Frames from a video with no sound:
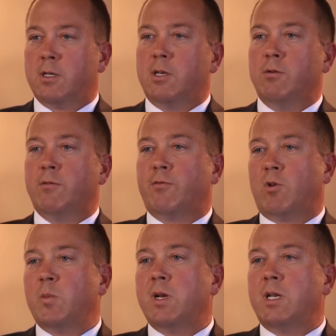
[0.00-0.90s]

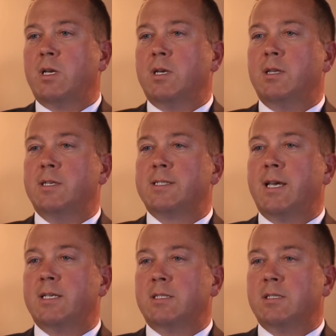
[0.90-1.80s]
Uniformity in these
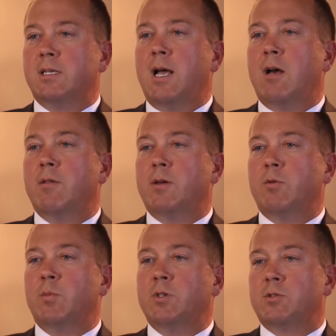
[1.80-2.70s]
cases and how they
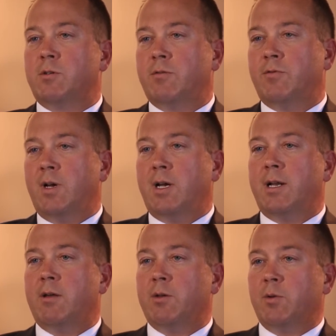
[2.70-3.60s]
would be certified,
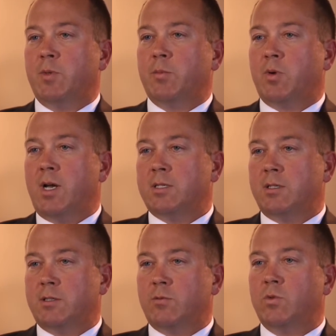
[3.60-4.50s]
how they would be
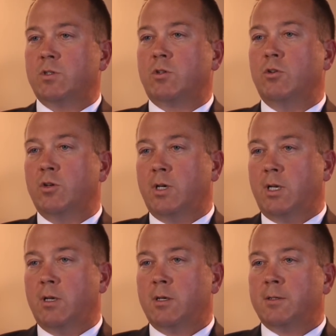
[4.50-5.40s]
processed was good.